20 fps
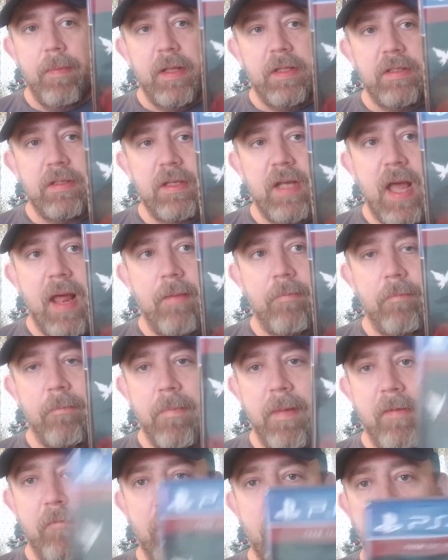It's
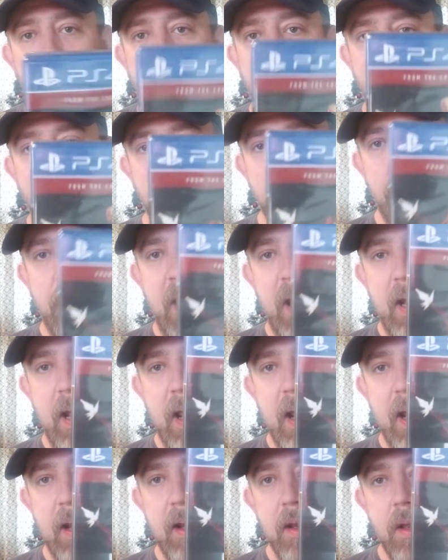kind of for the makers of
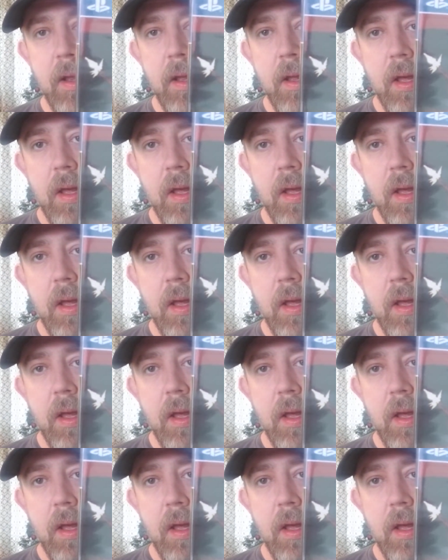Payday.